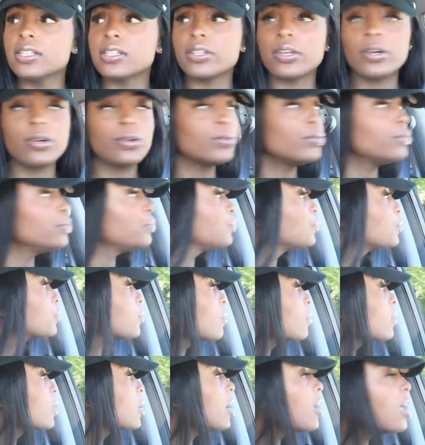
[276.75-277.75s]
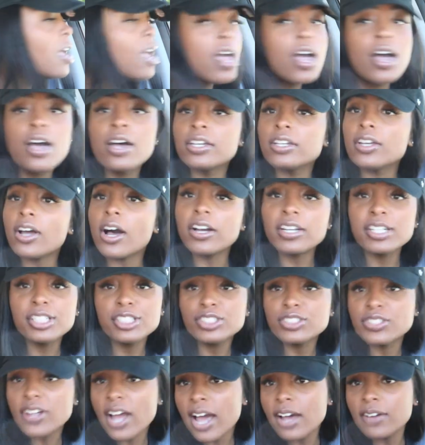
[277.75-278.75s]
So y'all
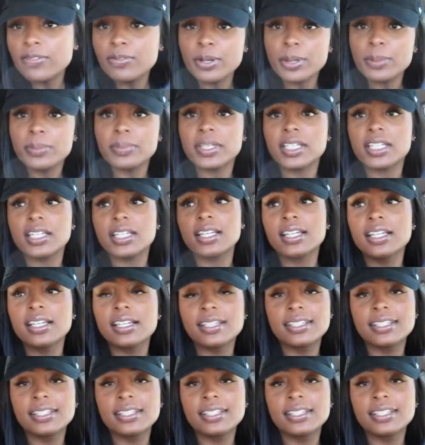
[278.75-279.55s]
can drive with me.